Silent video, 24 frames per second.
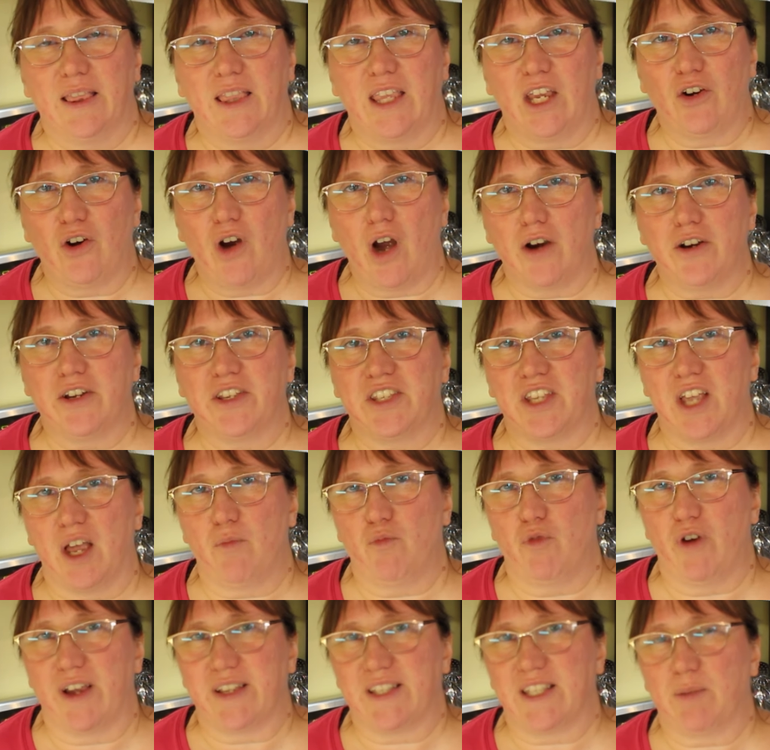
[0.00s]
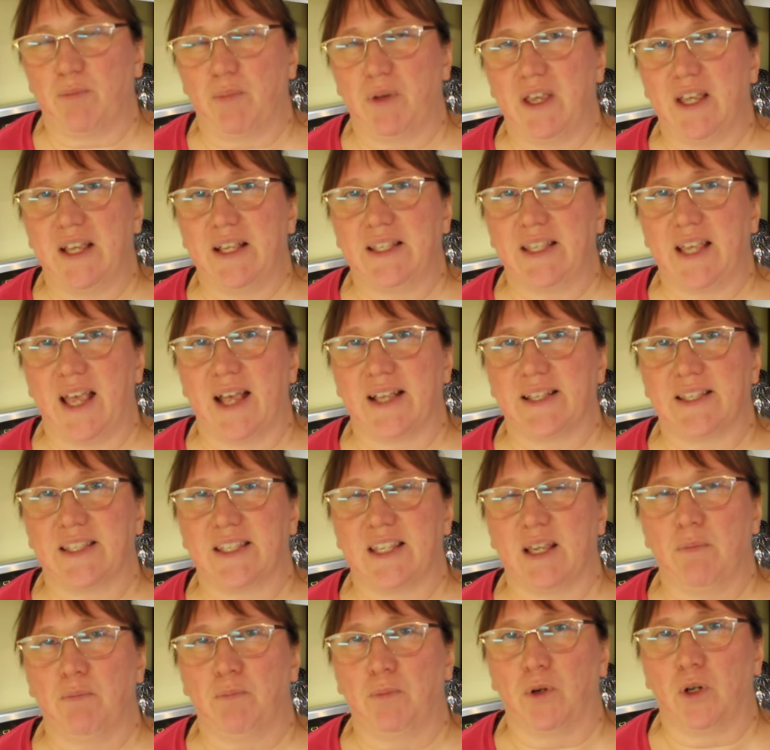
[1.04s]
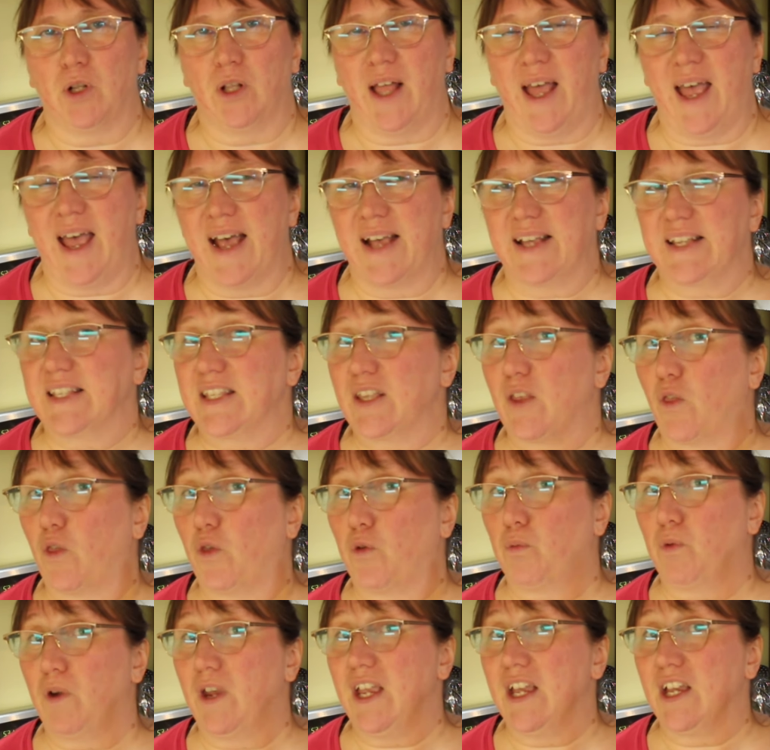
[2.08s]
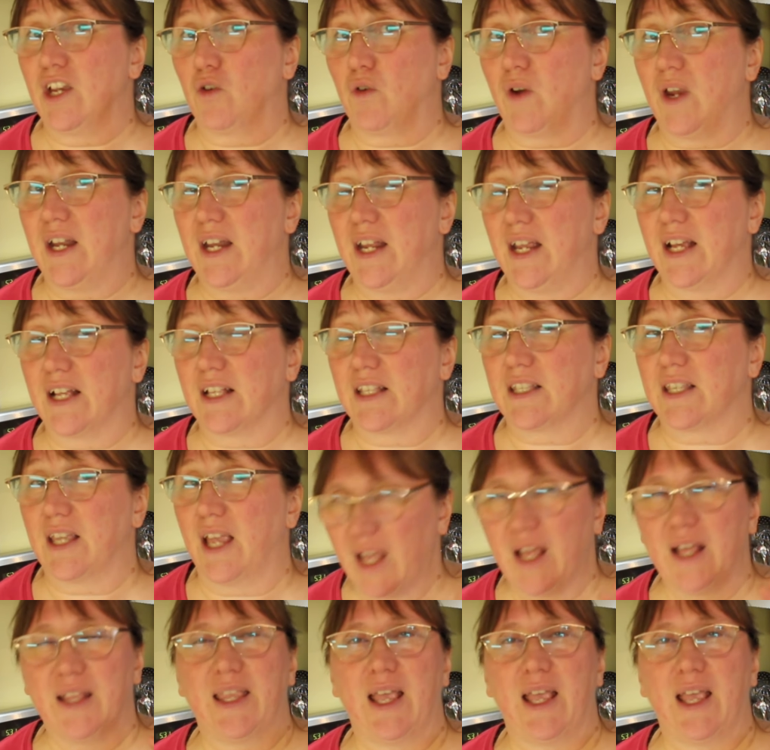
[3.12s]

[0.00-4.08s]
There are some recipes as simple as 3 ingredients.